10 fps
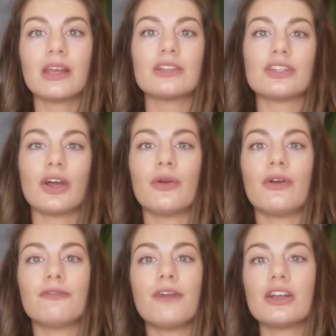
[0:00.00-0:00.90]
So
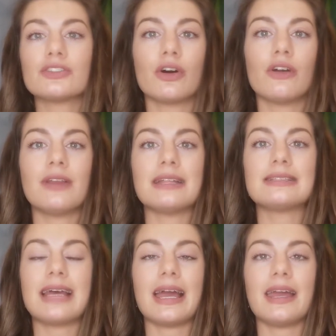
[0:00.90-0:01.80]
first off, let's
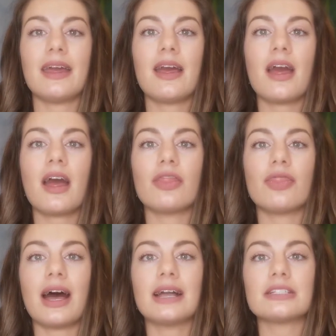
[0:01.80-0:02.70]
say
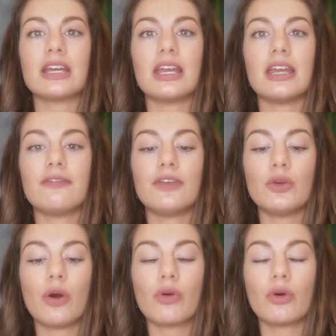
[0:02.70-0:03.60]
that if
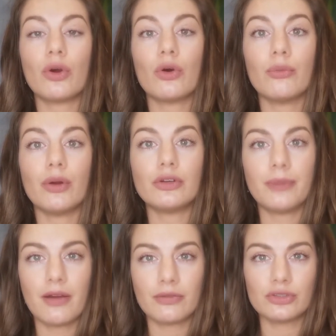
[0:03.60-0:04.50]
you are on hormonal
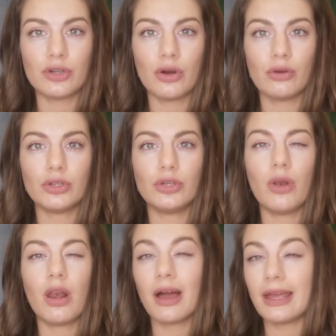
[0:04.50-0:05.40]
birth control, you
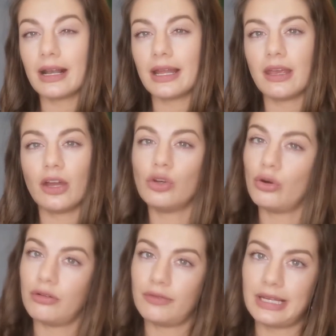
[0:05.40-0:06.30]
likely are not
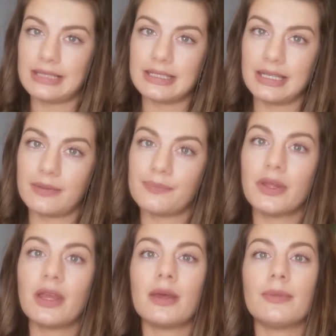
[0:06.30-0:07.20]
ovulating
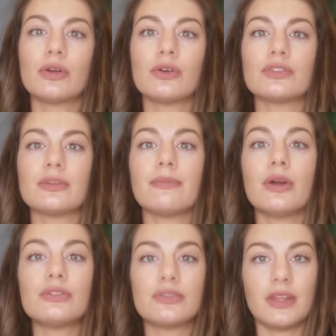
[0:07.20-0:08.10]
because
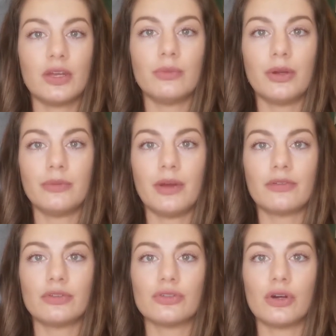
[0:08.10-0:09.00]
most of the hormonal birth
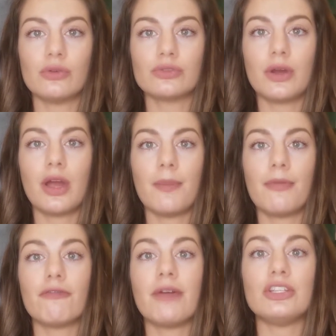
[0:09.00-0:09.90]
controls
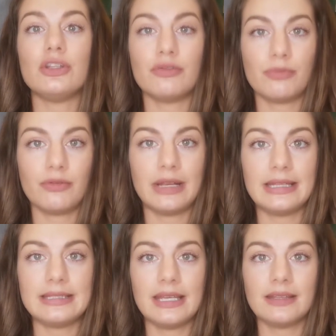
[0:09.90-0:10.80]
prevent you from
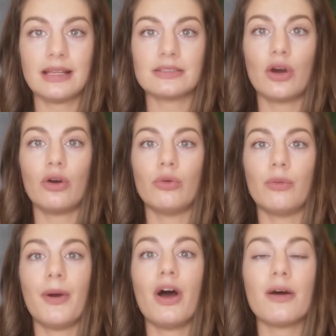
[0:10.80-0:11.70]
ovulating. That's the whole
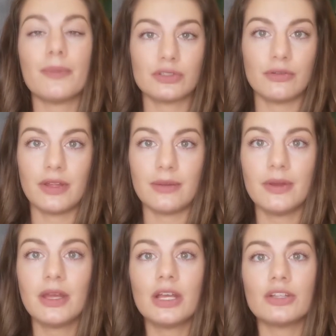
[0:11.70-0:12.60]
purpose of them,
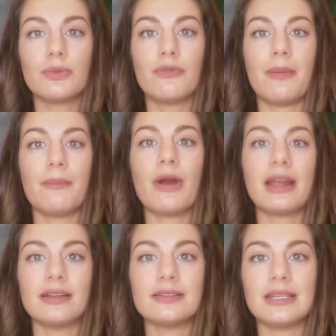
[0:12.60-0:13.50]
to prevent
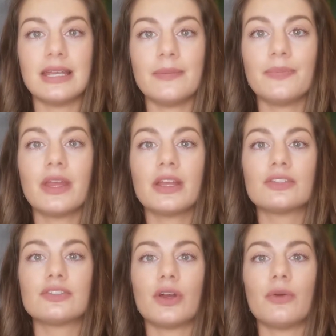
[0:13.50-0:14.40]
pregnancy.
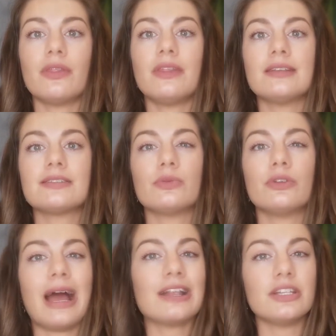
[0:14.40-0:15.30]
So this
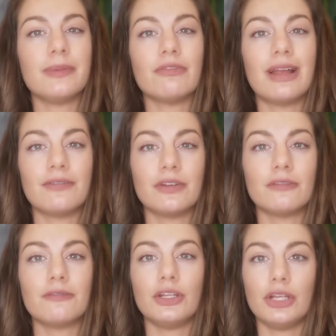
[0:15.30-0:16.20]
wouldn't actually be
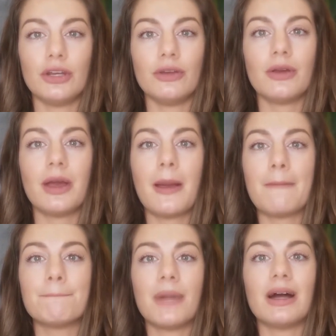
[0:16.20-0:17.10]
relevant for you.
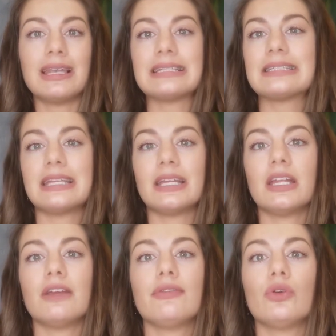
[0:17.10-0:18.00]
But listen in
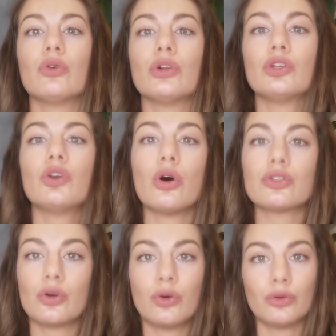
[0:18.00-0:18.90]
if you're
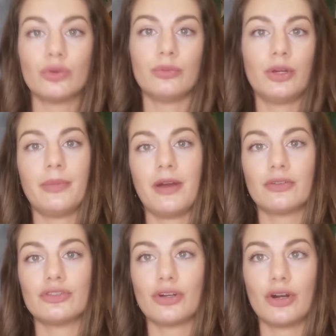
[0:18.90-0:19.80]
not on hormonal birth
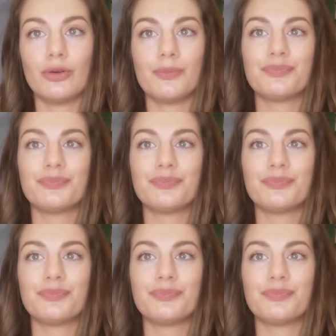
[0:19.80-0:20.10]
control.